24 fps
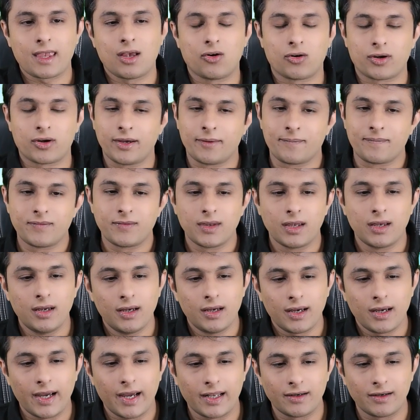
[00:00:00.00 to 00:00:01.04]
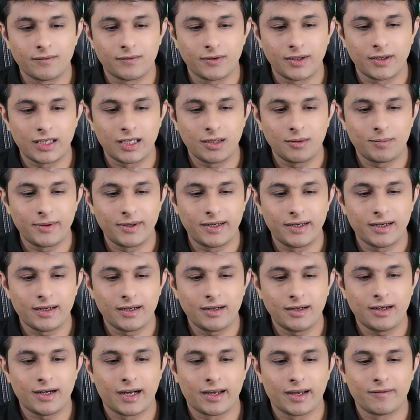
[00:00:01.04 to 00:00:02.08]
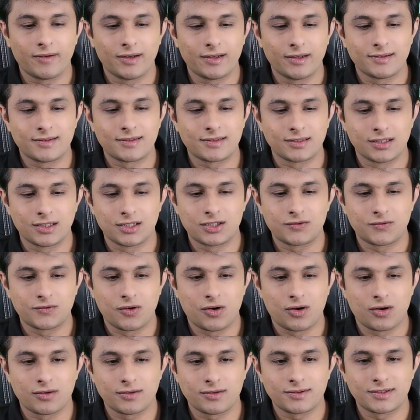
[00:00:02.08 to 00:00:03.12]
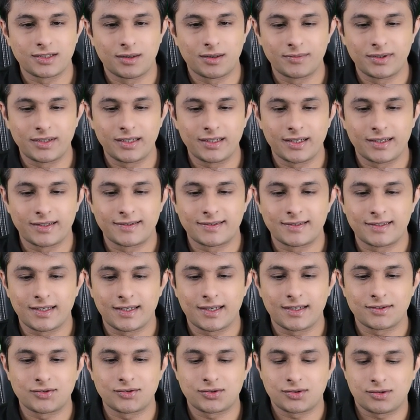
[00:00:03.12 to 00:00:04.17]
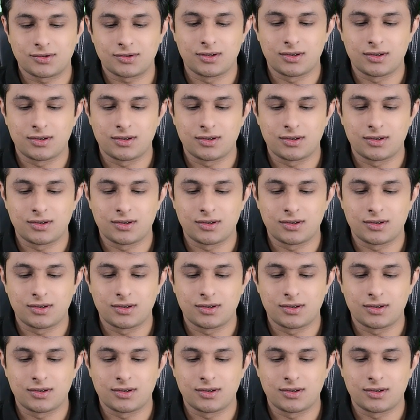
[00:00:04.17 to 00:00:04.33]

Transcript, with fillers: okay and wikipedia i will search for something let's say as